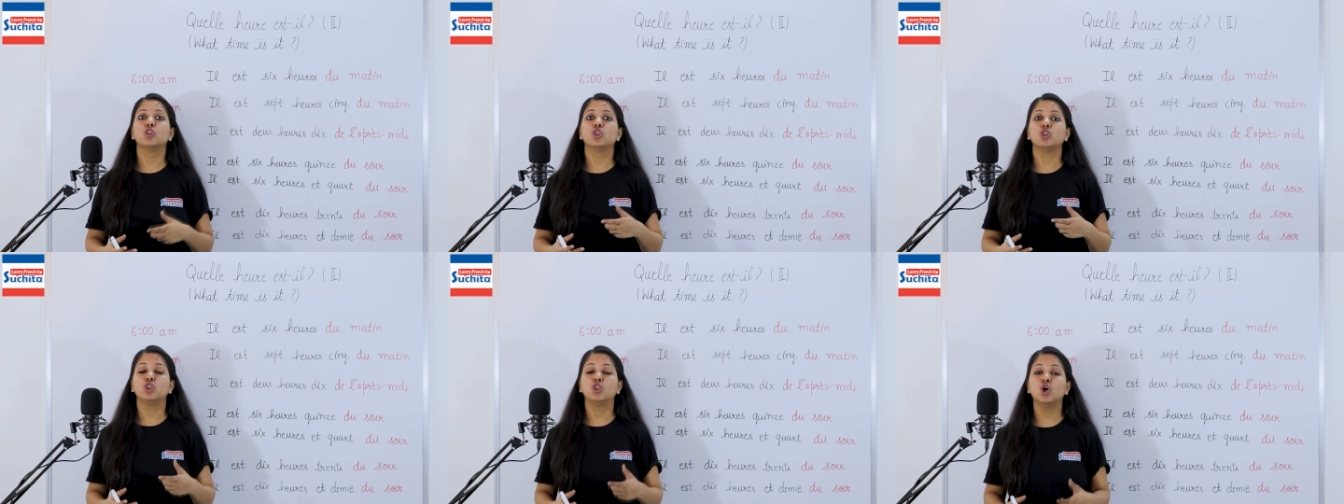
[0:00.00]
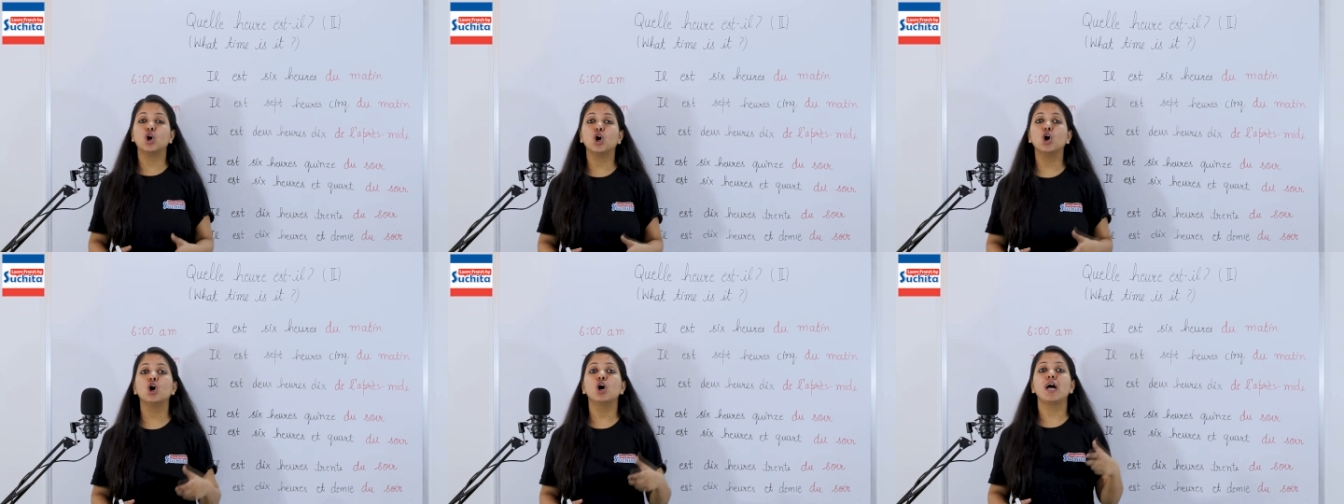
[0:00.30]

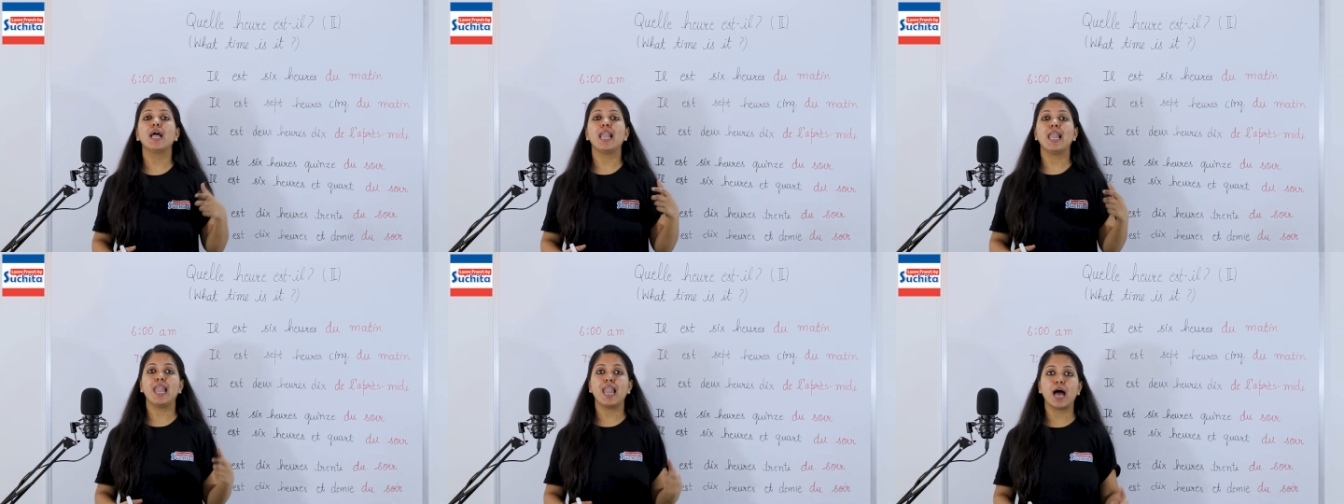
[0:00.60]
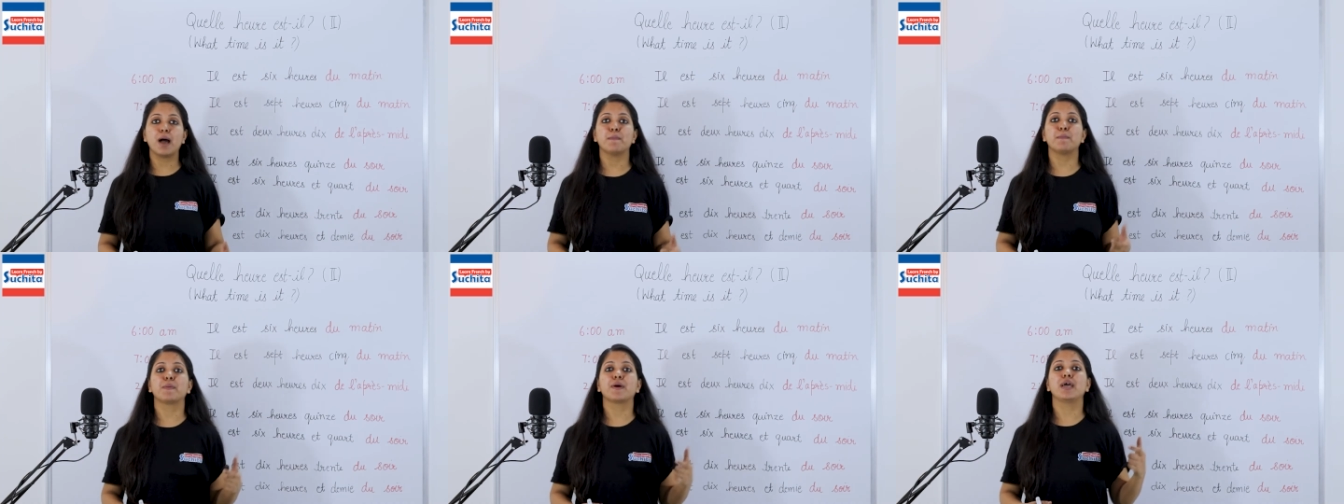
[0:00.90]
de
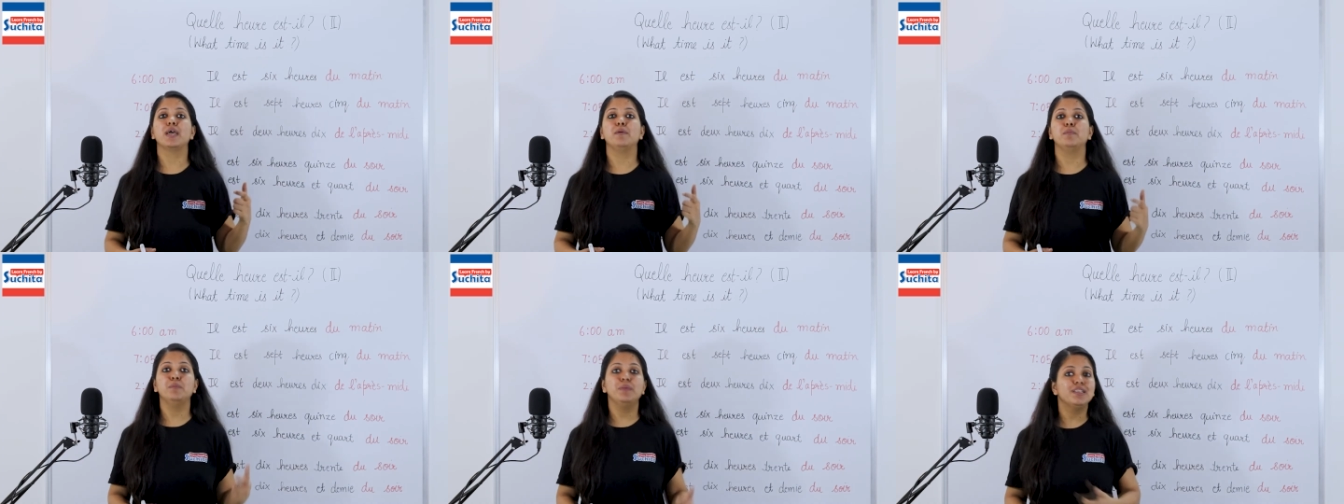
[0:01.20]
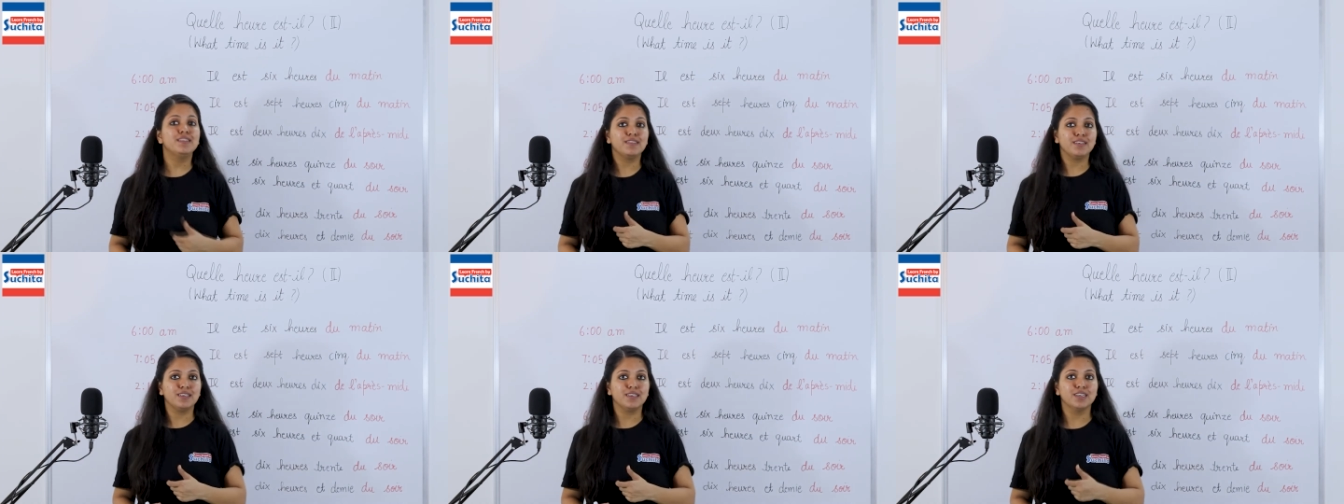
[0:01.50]

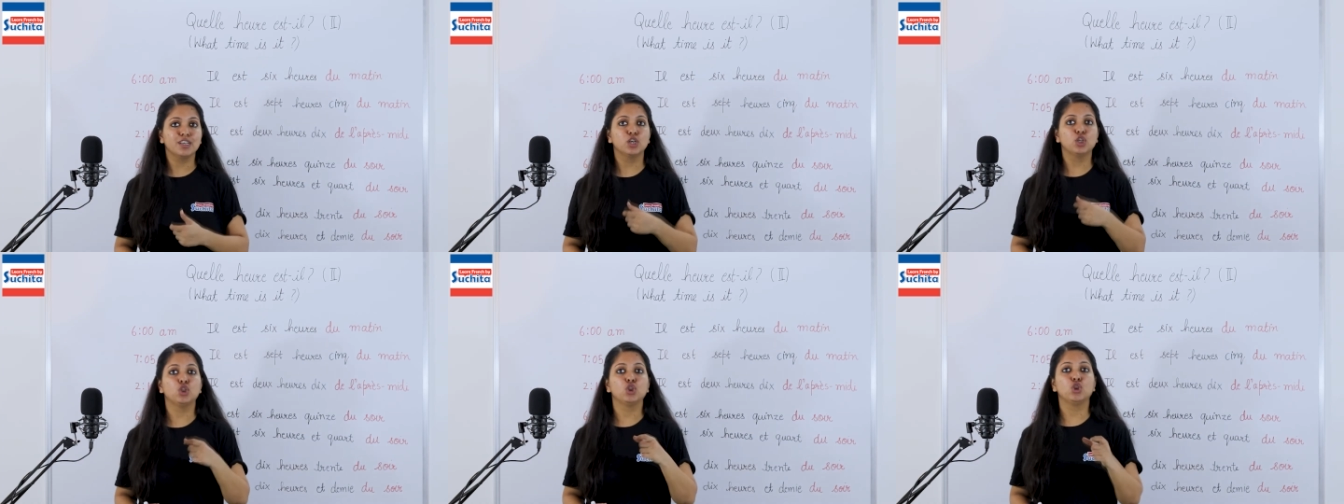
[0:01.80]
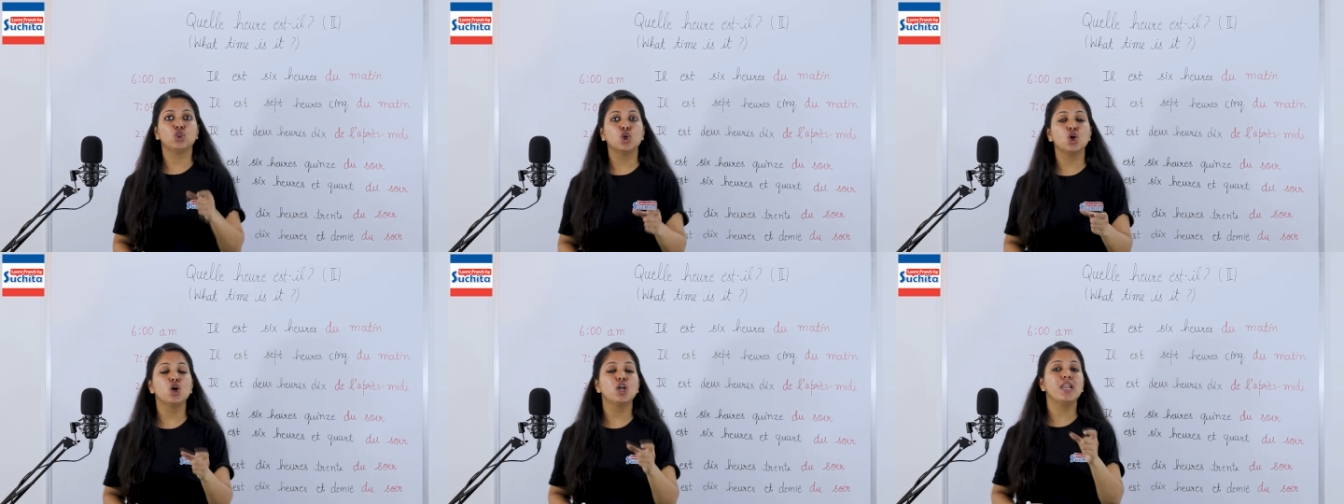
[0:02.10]
l'après-midi.
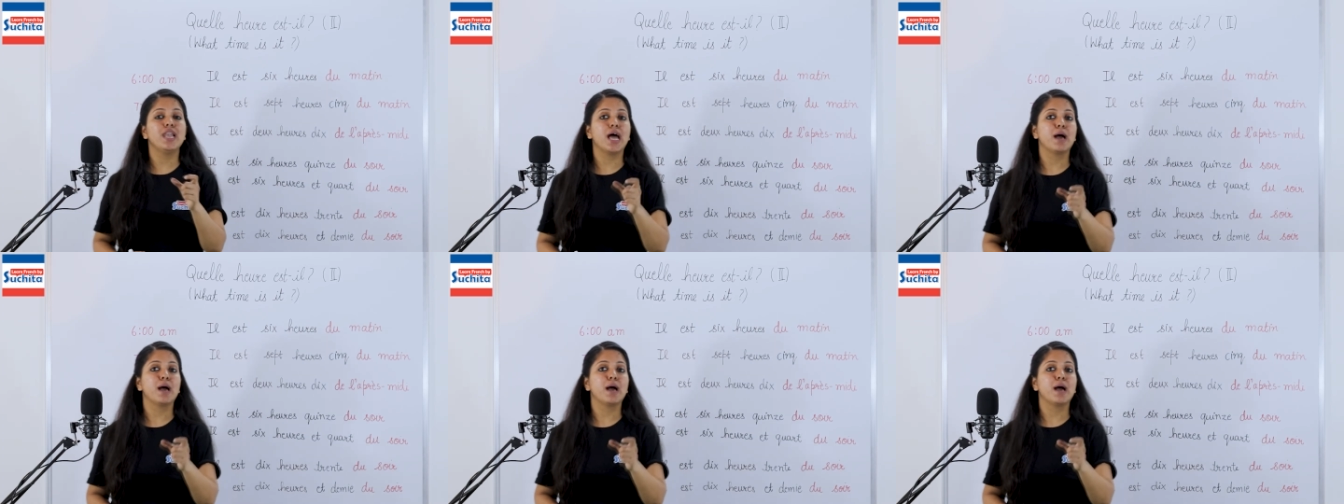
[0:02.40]
De